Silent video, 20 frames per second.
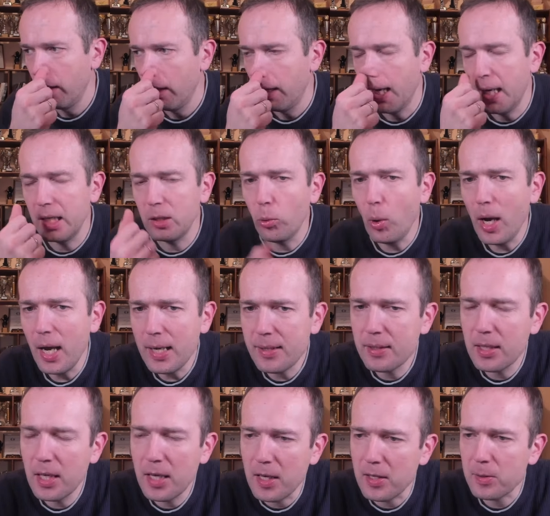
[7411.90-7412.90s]
And why is
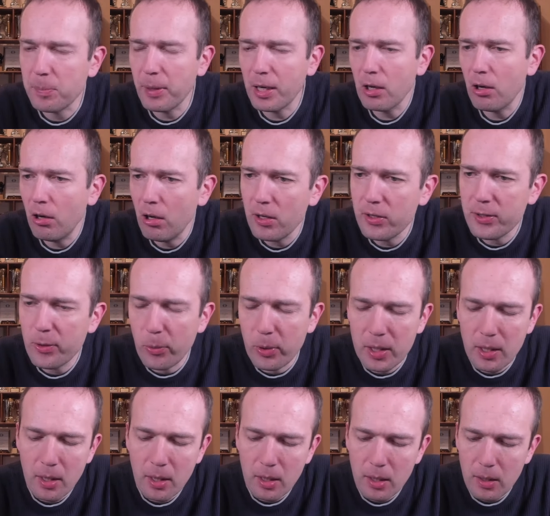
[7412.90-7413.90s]
this? Because with
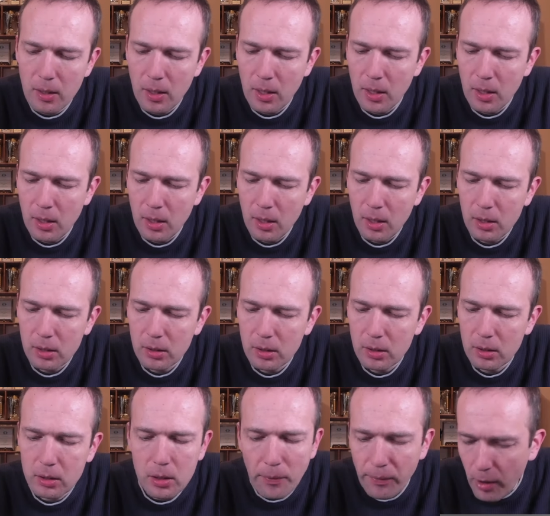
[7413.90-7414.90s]
the
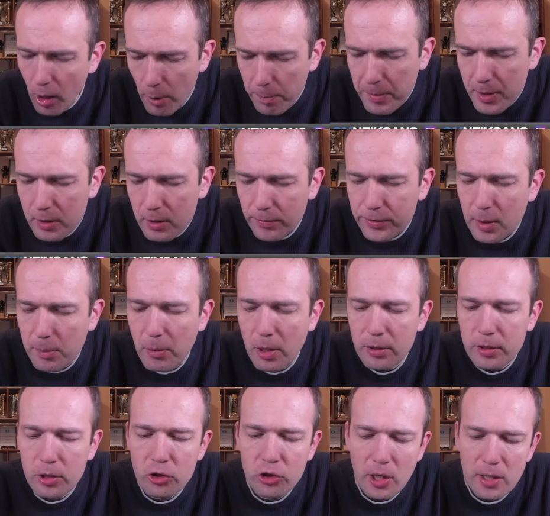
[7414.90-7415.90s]
development of the
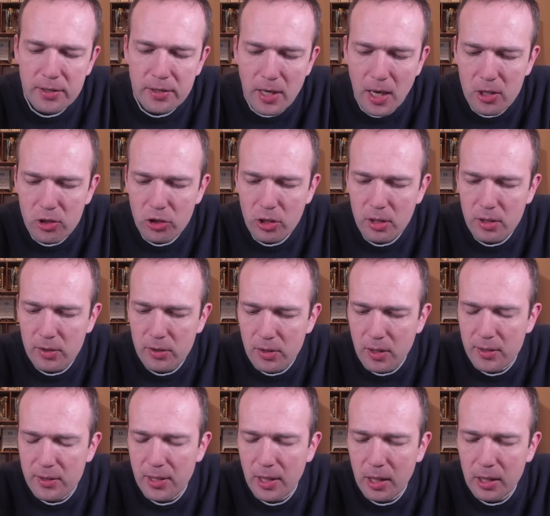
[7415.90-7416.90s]
modern chess engines,
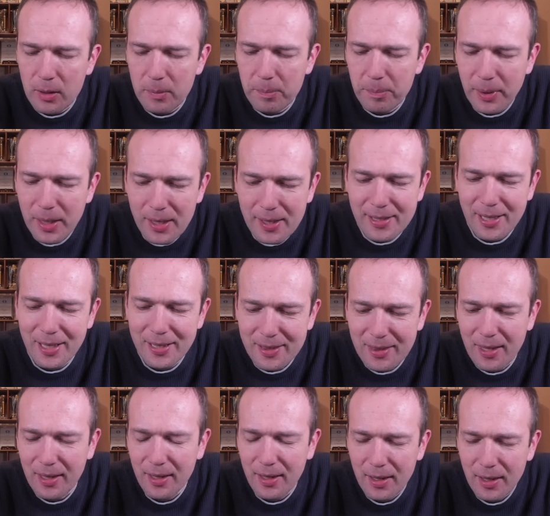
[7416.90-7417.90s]
the Silicon Beast,
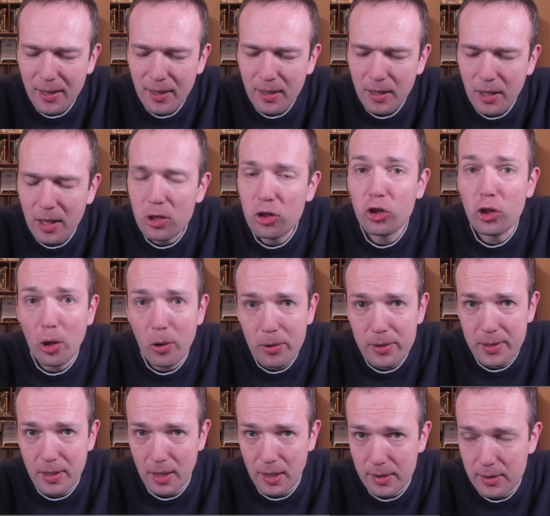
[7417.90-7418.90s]
it
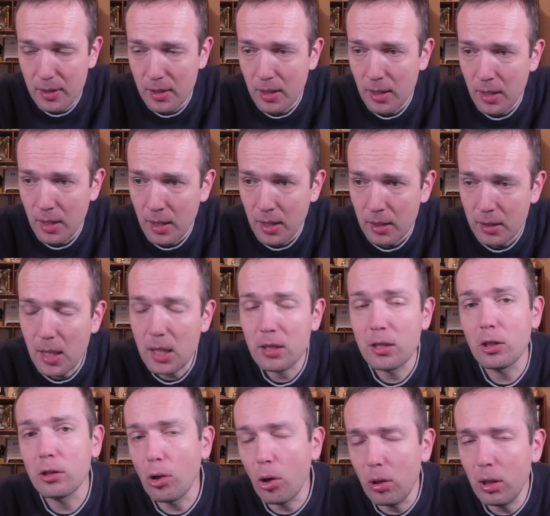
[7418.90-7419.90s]
shows us that
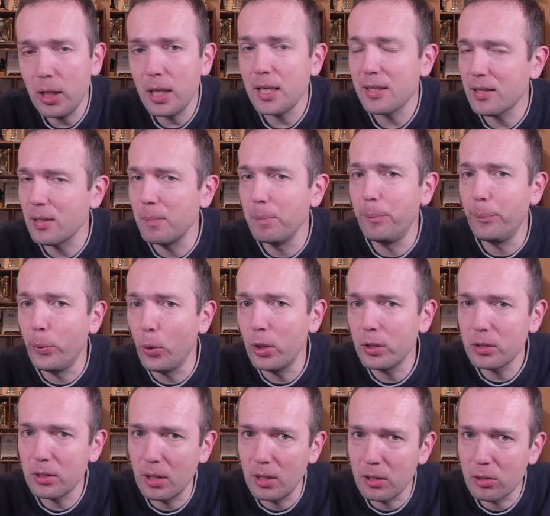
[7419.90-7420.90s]
not only it's
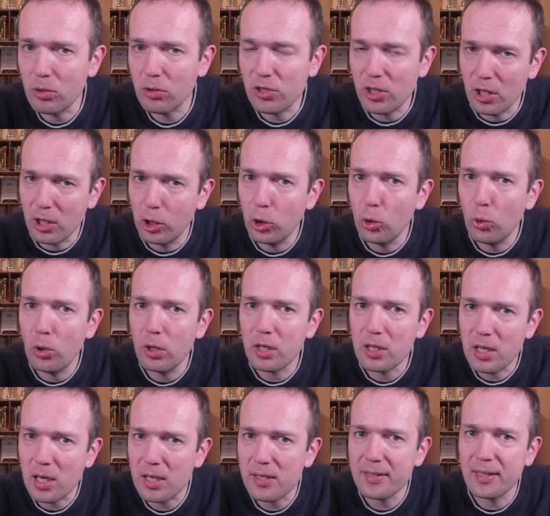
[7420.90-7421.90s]
important to secure
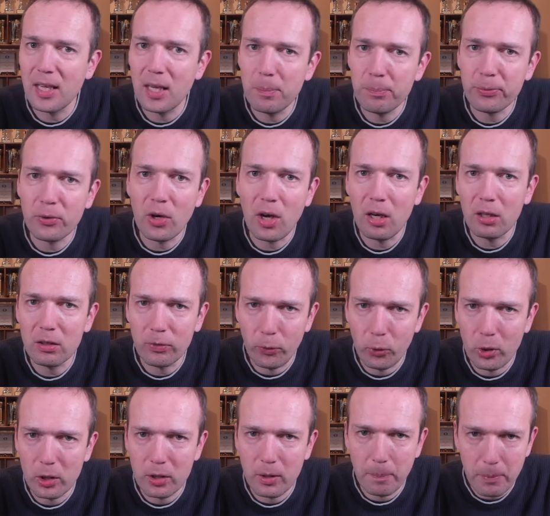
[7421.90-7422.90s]
this key prod
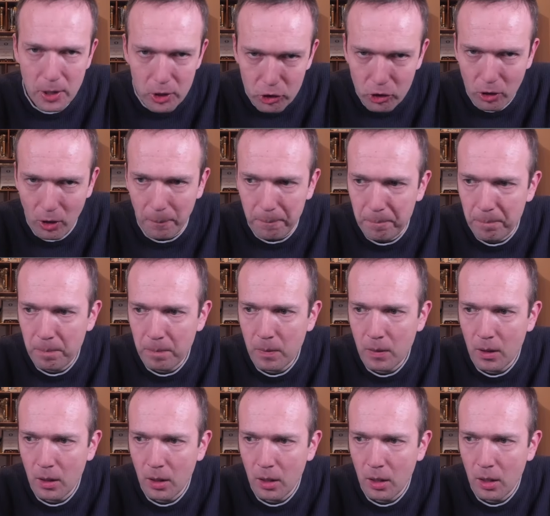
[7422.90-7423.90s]
for the bishop,
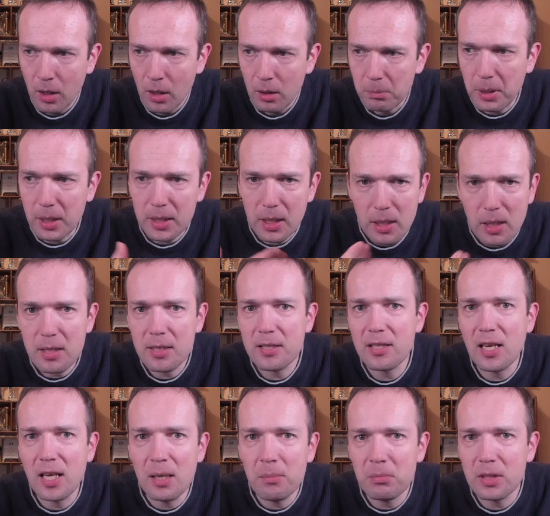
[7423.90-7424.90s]
but at the
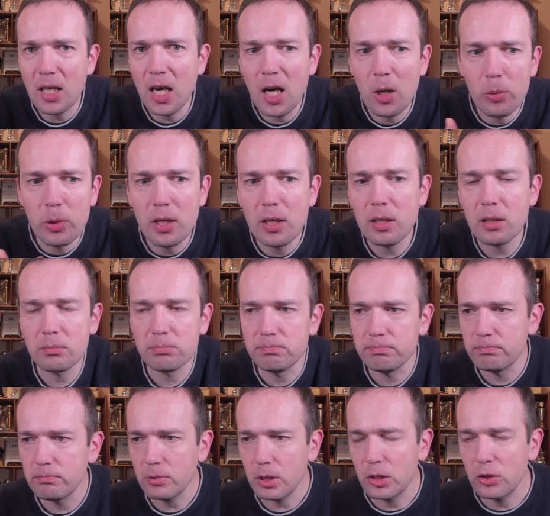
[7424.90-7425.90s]
same time we are
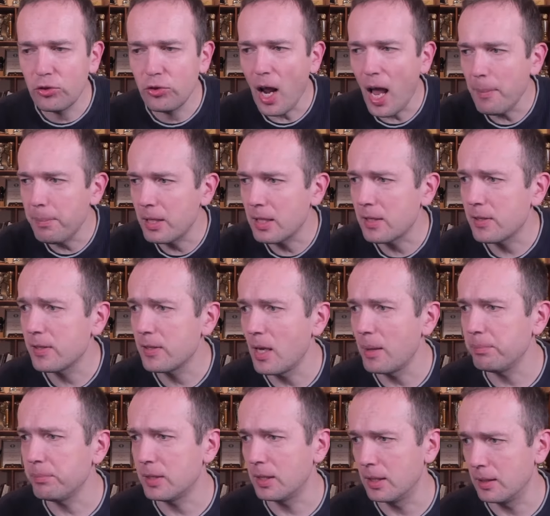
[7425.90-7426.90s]
grabbing
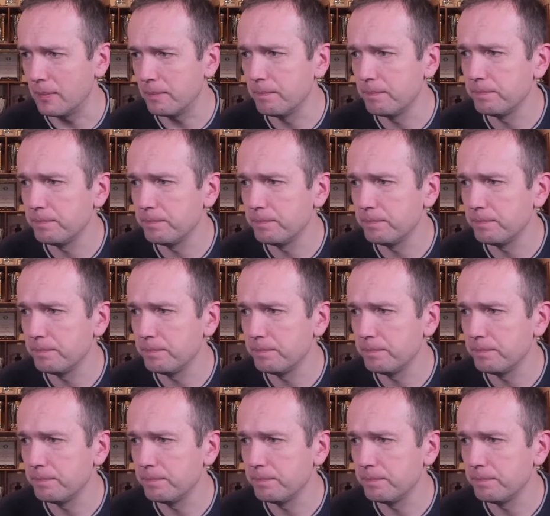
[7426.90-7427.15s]
something.